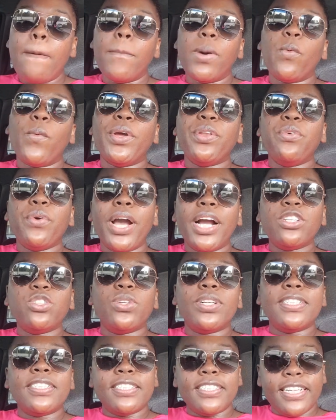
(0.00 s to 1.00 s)
But when you
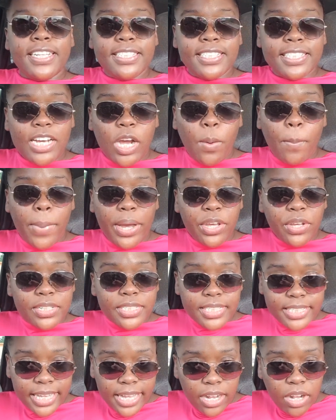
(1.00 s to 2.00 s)
actually sit down by
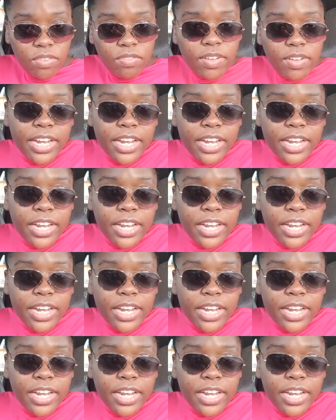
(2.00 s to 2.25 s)
yourself